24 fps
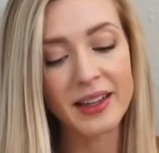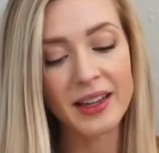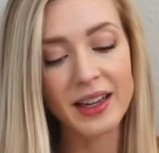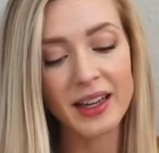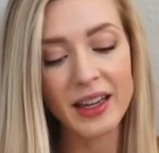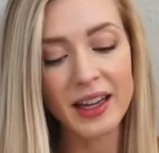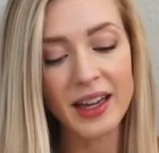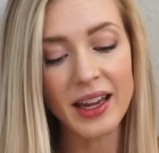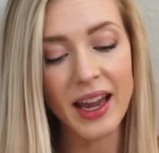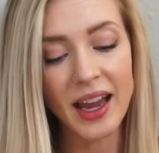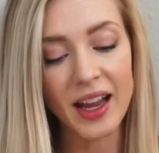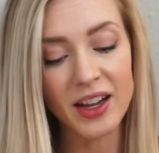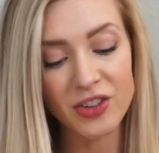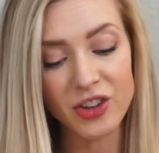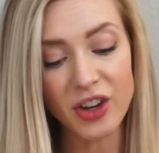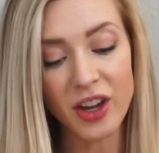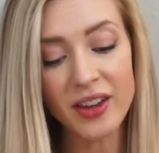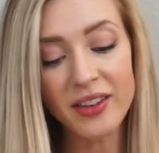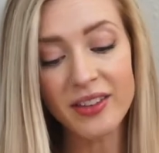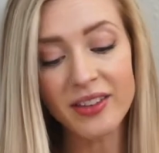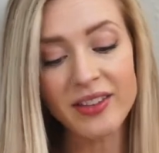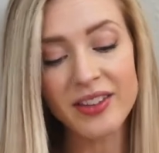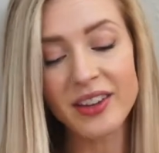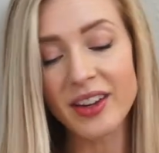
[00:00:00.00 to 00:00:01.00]
He
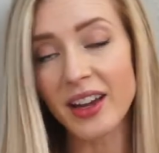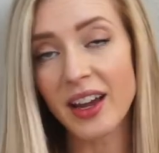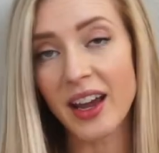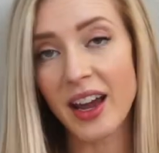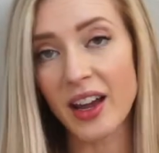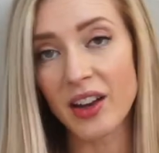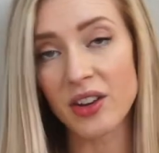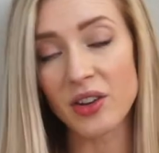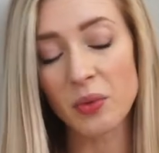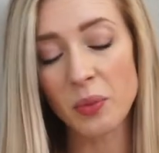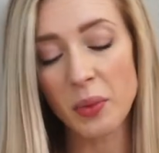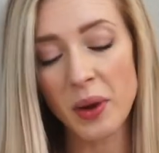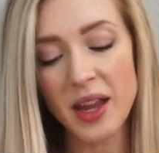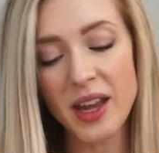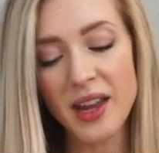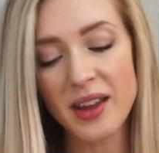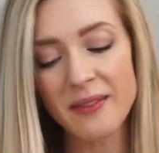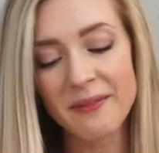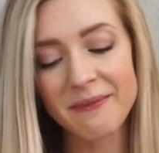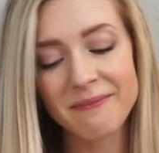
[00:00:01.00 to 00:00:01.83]
just had to wait.